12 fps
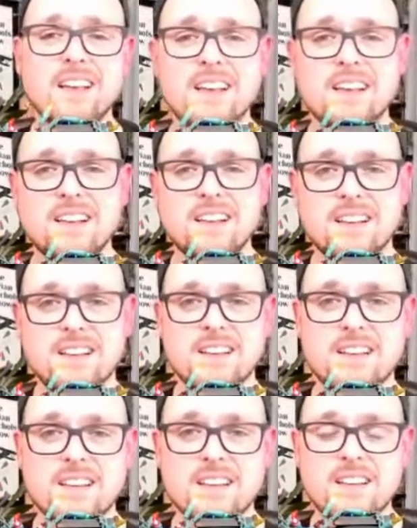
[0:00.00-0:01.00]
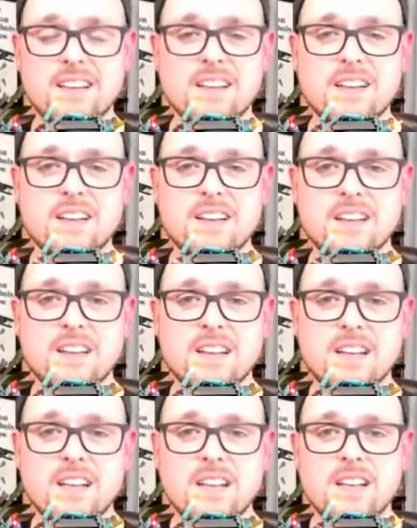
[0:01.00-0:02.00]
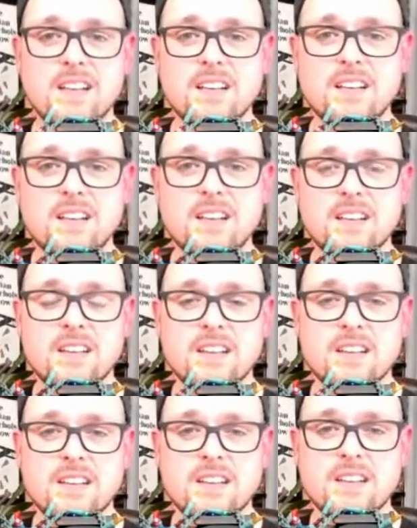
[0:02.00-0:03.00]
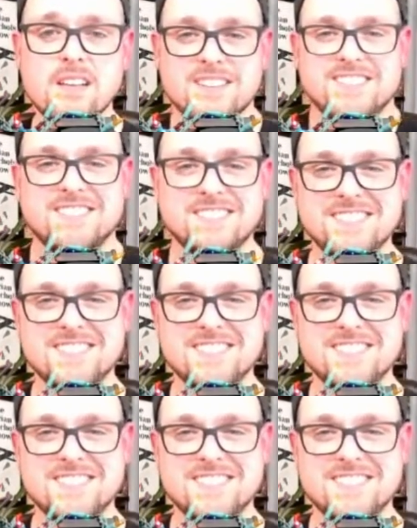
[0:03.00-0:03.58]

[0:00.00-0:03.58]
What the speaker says: The person shown says nothing.